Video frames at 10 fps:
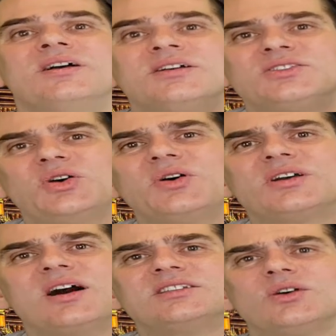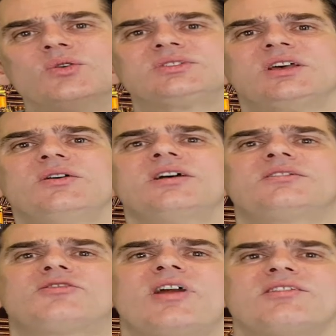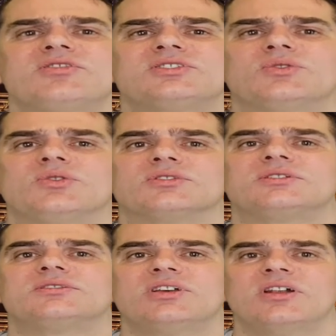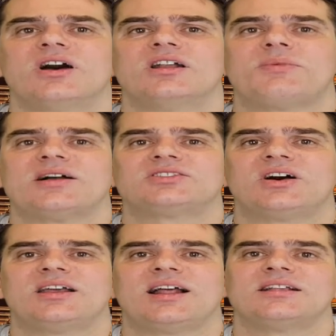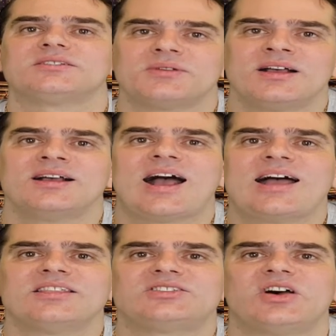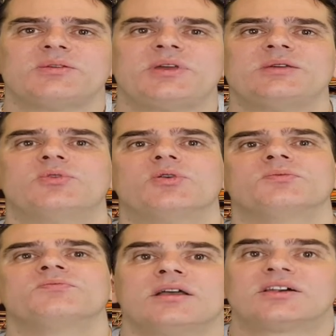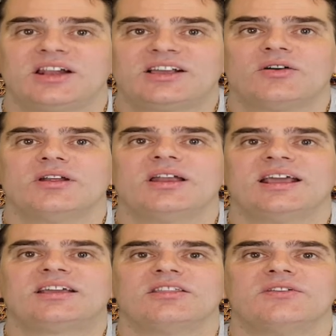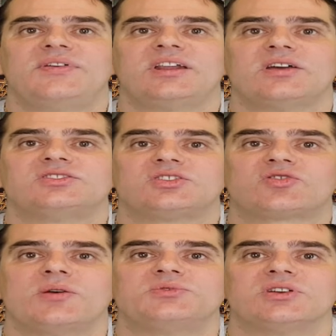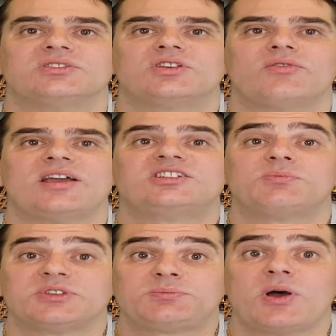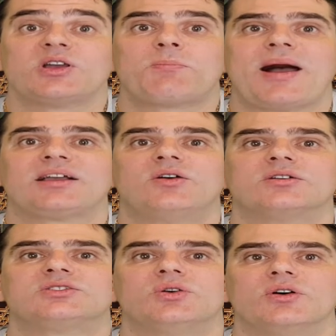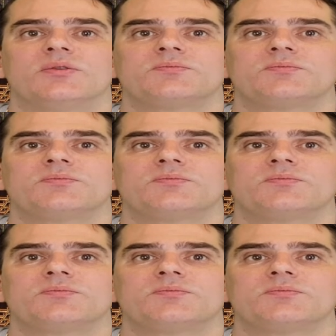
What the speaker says: Tour guides are also a great resource to learn about Thailand and the Thai people. Click on a link in the video's description to arrange a bespoke Bangkok tour.